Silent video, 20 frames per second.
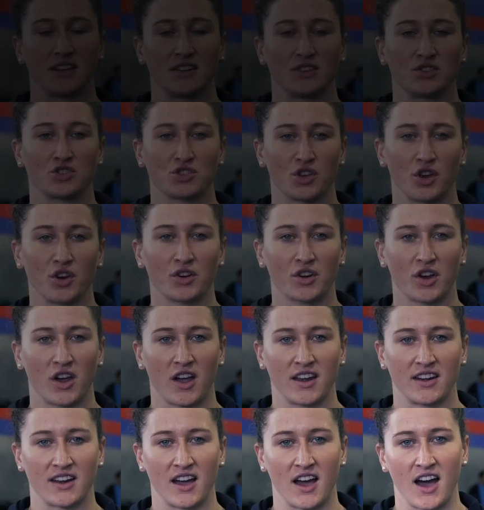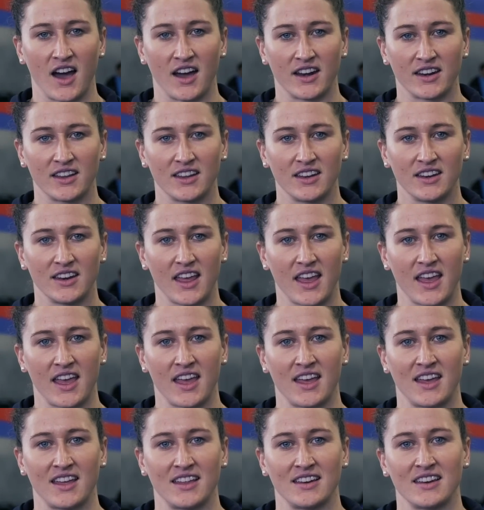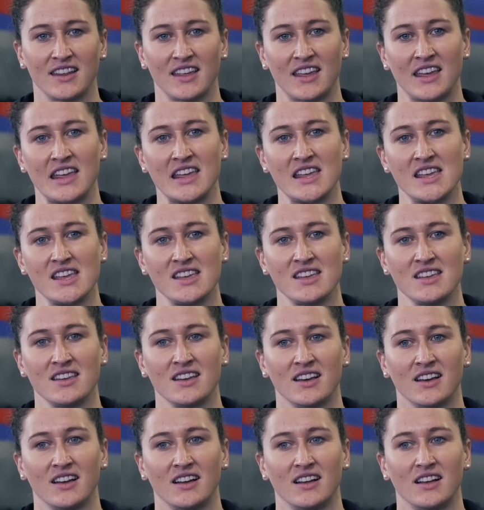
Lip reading: that is so kind-hearted, and he